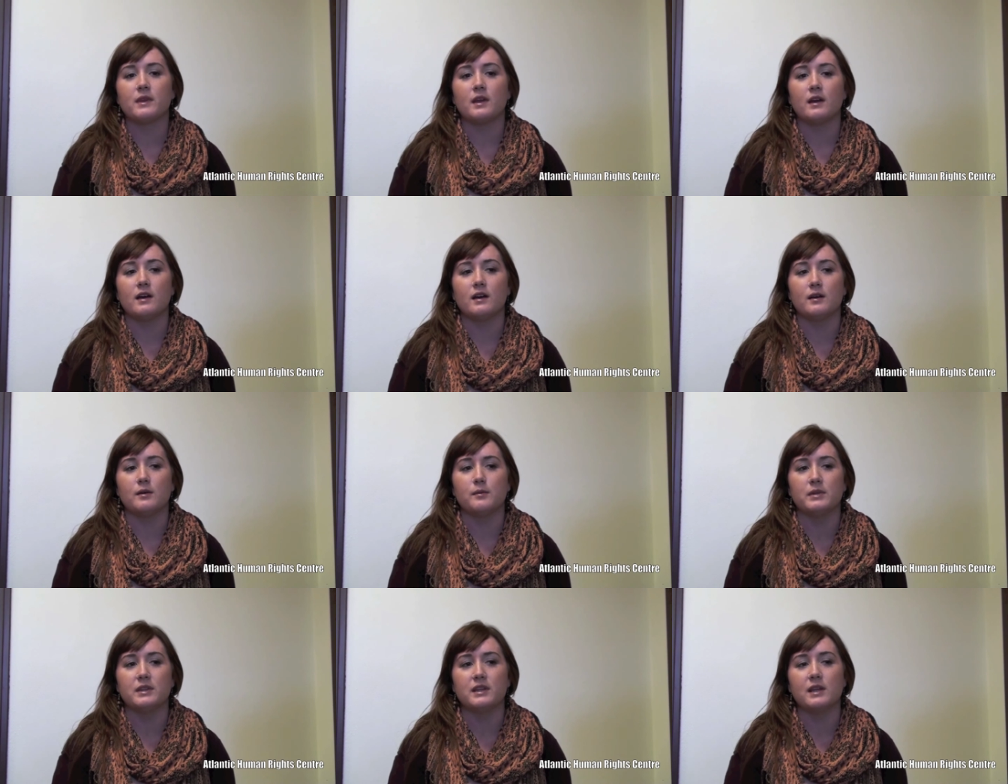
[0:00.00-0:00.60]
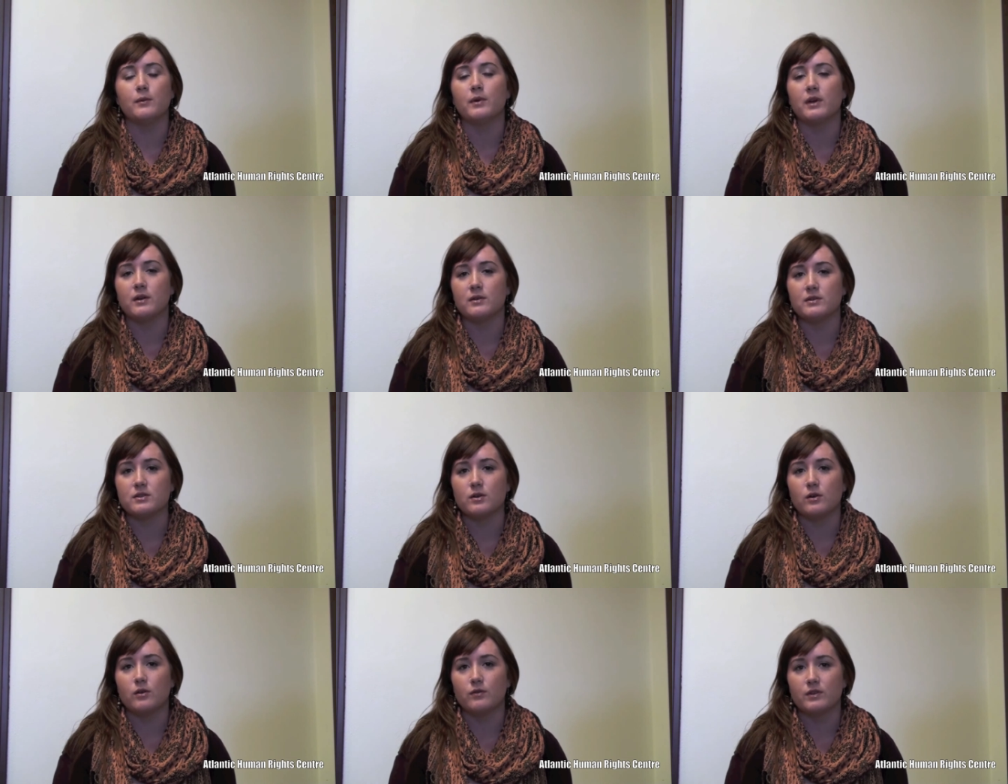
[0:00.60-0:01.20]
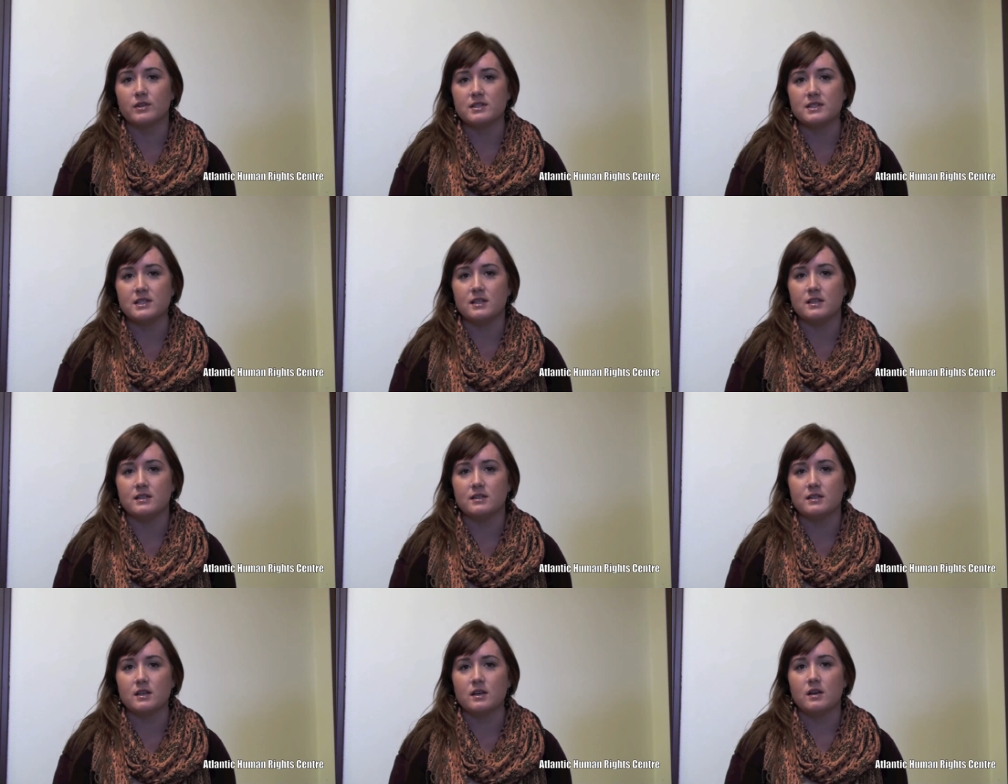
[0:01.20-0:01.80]
But then when I was
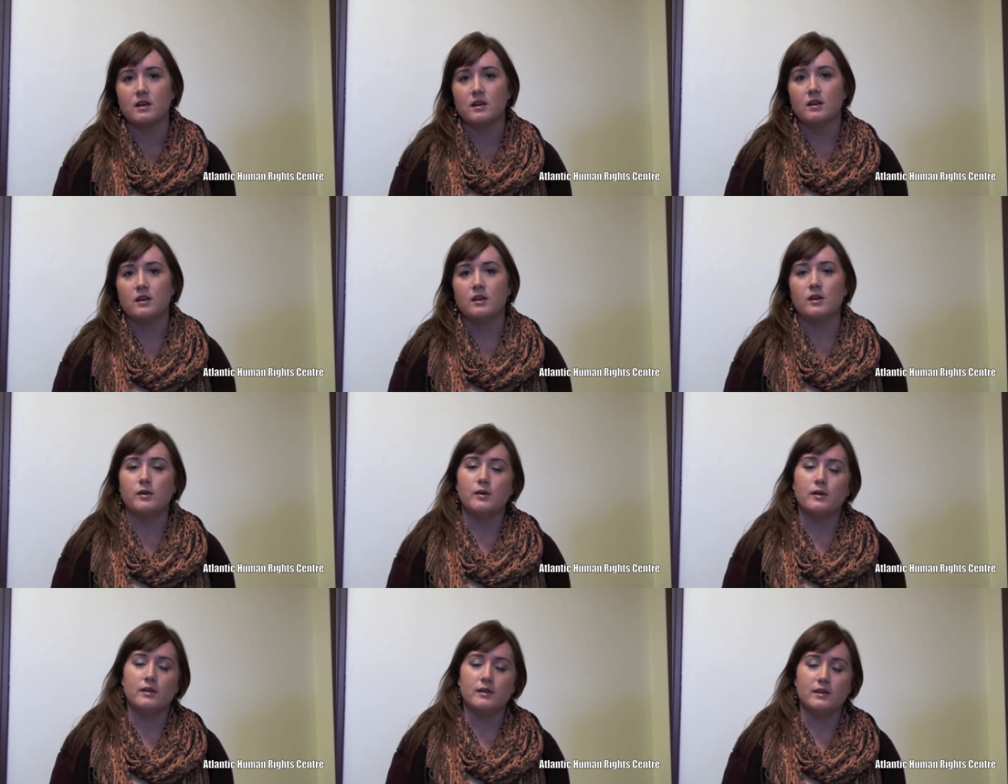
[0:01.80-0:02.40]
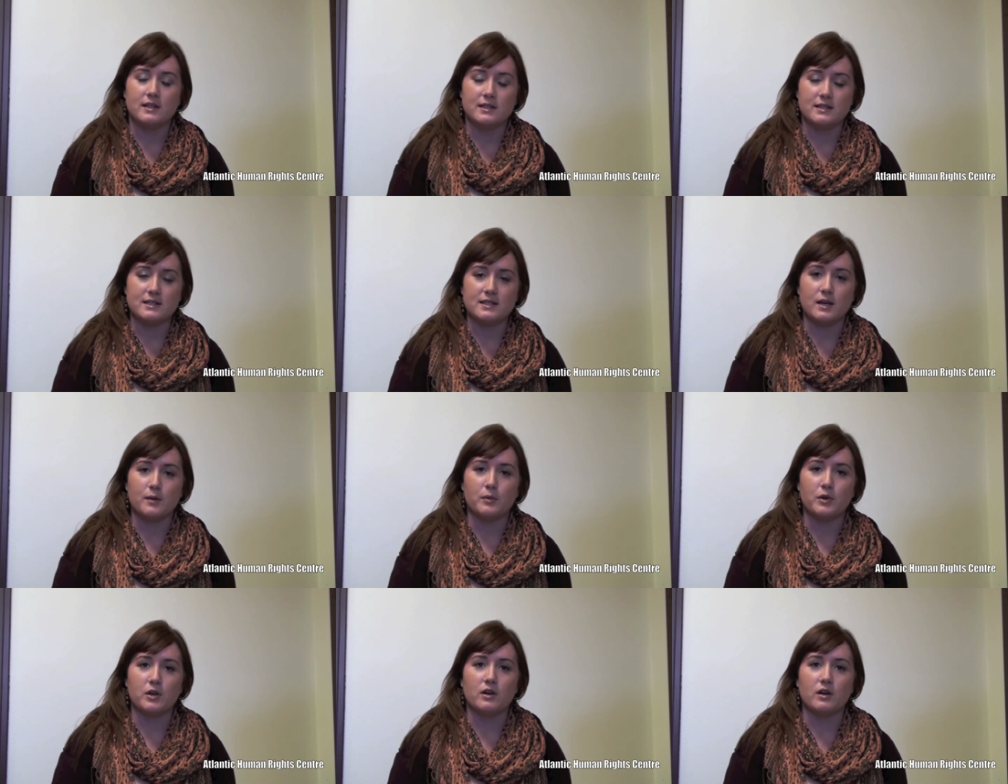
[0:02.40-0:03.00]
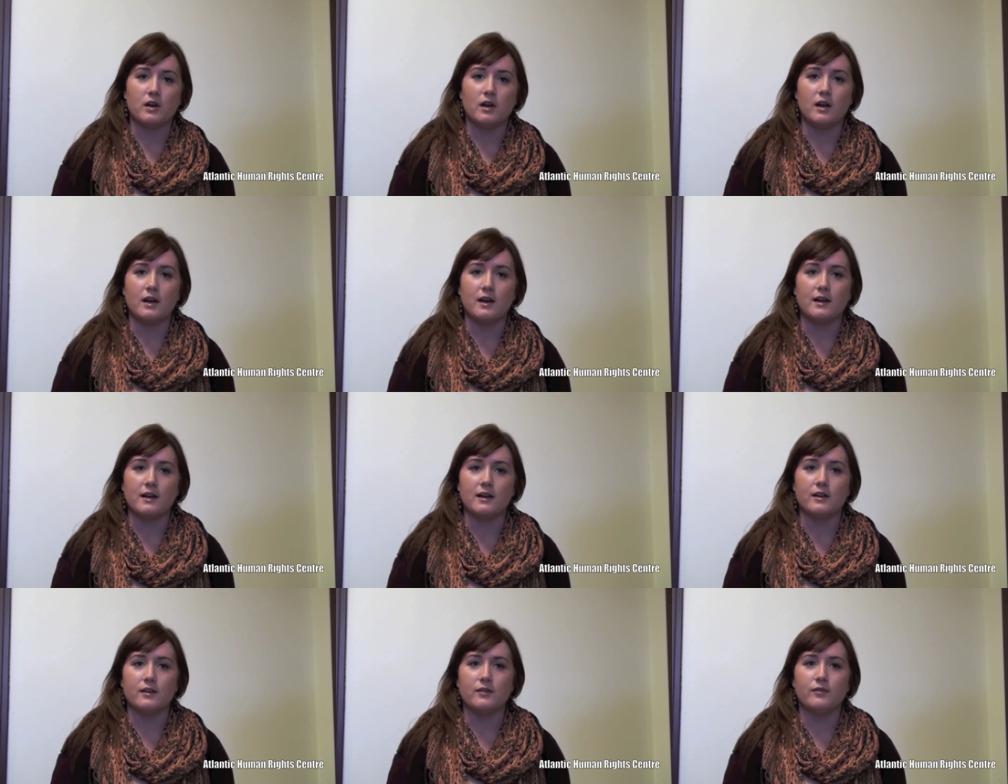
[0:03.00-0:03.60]
overseas this summer,
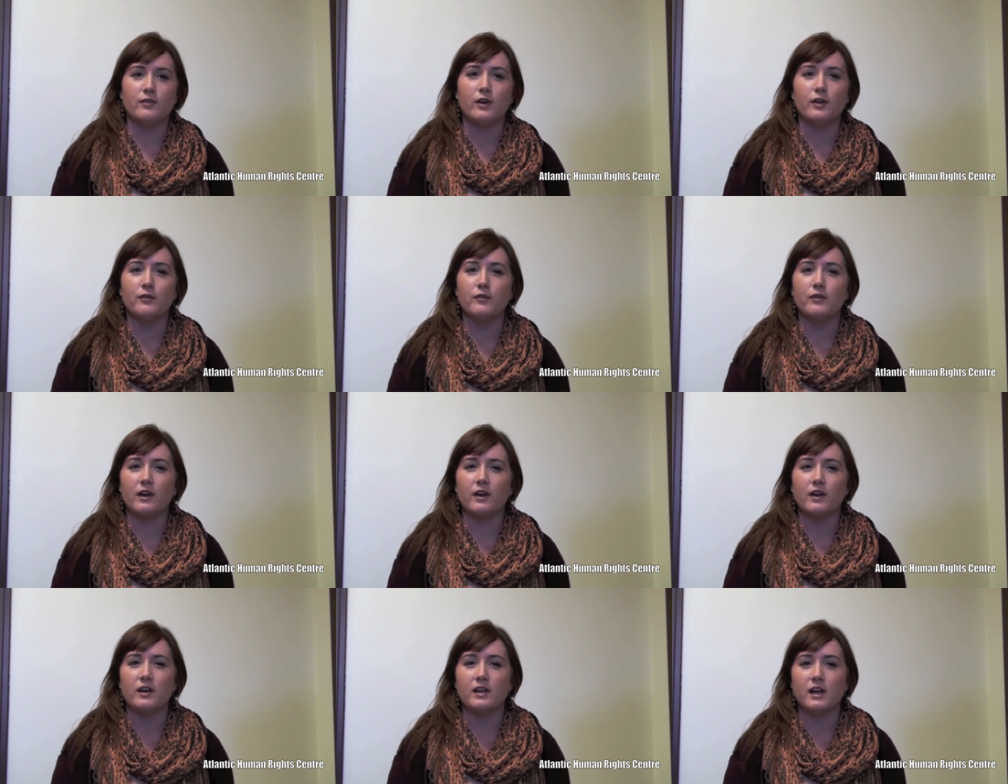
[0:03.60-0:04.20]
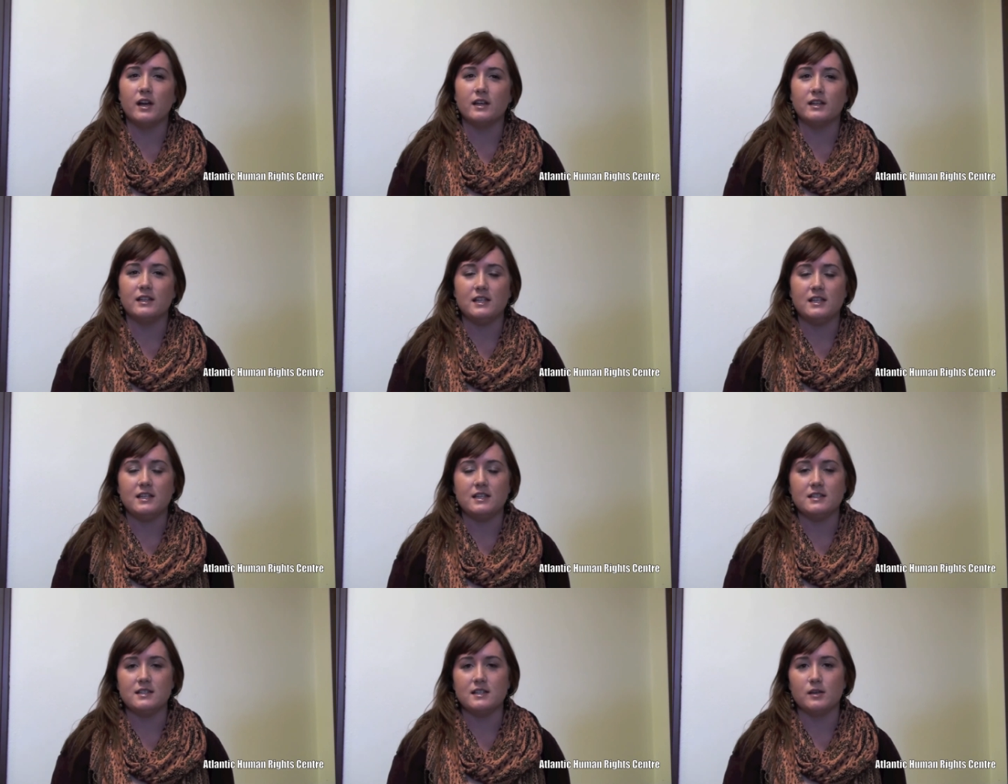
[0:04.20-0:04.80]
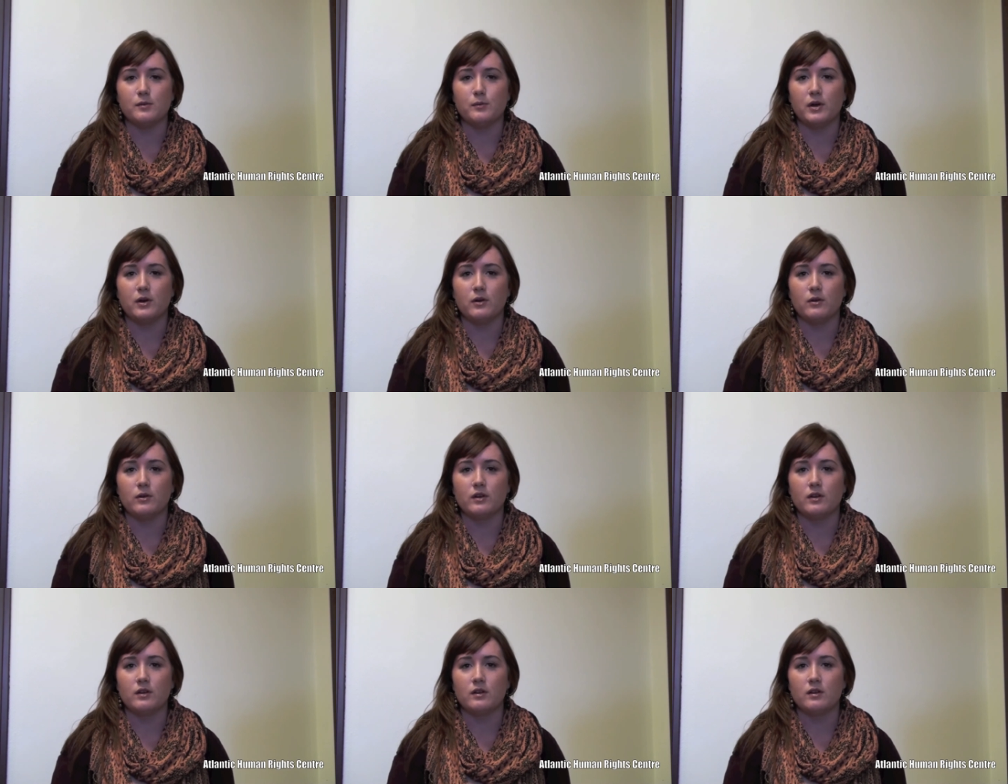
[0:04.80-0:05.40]
I felt very uneasy
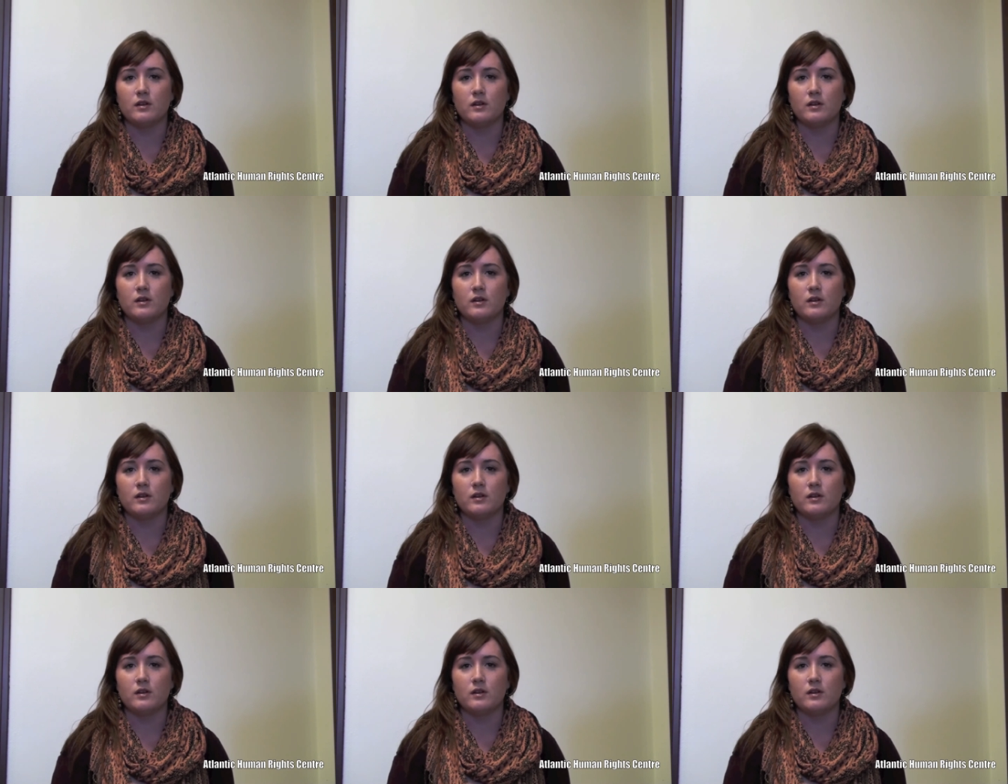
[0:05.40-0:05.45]
about